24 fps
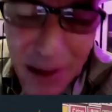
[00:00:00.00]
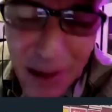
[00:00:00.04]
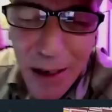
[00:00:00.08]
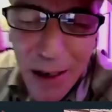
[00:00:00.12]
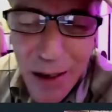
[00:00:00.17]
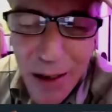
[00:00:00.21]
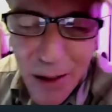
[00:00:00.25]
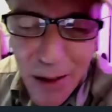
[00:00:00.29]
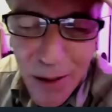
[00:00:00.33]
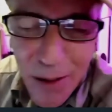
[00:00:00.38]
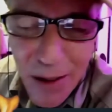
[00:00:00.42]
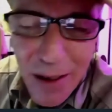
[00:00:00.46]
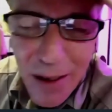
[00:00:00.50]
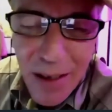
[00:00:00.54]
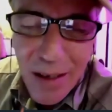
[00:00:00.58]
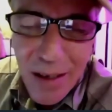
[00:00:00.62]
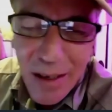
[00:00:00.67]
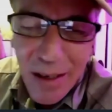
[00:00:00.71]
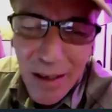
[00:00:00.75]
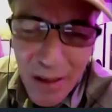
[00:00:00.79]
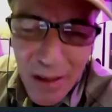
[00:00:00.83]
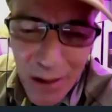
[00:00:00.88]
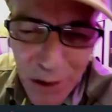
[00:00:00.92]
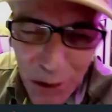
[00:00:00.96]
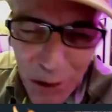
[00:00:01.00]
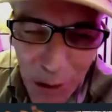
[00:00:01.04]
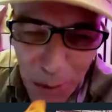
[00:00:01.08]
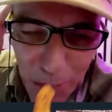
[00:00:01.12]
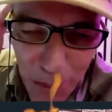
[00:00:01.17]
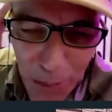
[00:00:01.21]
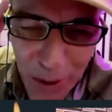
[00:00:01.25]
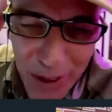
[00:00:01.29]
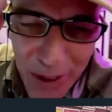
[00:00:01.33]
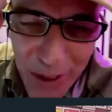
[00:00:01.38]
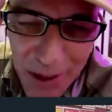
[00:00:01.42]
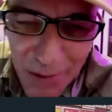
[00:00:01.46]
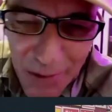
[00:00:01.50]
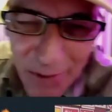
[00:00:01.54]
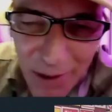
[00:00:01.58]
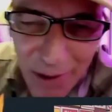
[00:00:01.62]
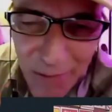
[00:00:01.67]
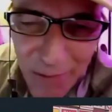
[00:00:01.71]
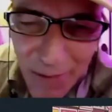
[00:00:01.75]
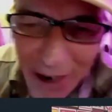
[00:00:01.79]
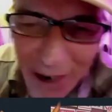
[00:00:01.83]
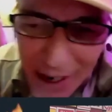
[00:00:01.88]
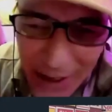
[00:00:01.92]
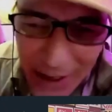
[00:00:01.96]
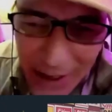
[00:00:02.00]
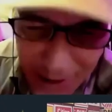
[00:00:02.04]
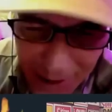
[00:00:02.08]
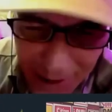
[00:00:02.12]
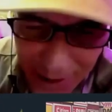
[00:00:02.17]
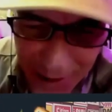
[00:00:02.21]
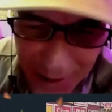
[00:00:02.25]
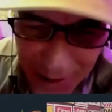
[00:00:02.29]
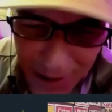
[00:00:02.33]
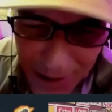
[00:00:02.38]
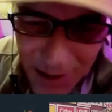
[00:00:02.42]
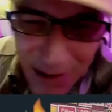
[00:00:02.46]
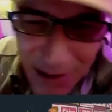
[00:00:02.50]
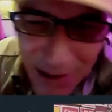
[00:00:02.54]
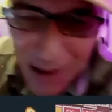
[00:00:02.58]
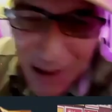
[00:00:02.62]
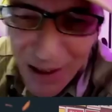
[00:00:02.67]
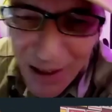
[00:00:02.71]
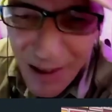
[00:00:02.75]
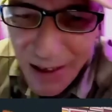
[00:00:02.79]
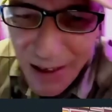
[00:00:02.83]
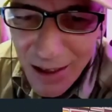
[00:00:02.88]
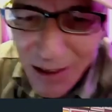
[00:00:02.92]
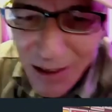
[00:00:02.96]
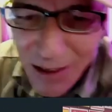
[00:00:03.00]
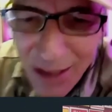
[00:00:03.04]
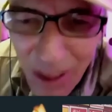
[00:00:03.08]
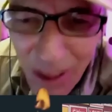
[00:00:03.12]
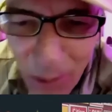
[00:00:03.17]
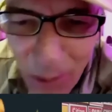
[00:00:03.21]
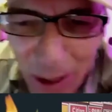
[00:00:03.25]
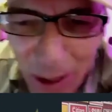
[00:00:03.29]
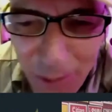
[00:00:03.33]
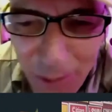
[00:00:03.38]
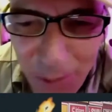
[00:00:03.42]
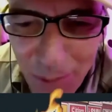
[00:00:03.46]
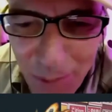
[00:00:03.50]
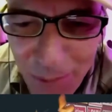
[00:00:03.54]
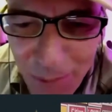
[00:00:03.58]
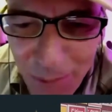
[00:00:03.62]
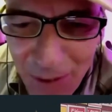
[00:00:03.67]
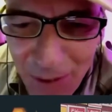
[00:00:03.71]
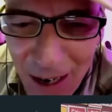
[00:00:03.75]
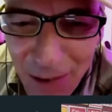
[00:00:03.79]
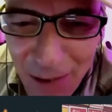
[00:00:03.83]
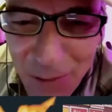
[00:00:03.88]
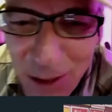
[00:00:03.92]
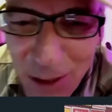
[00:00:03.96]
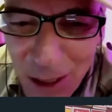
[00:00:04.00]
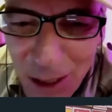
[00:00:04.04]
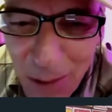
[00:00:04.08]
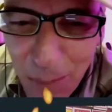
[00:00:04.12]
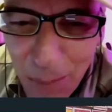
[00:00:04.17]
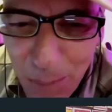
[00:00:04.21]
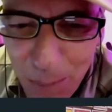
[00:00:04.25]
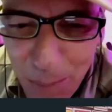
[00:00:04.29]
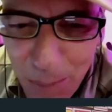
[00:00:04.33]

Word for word: So, two points of advice: yeah, stay away from five G.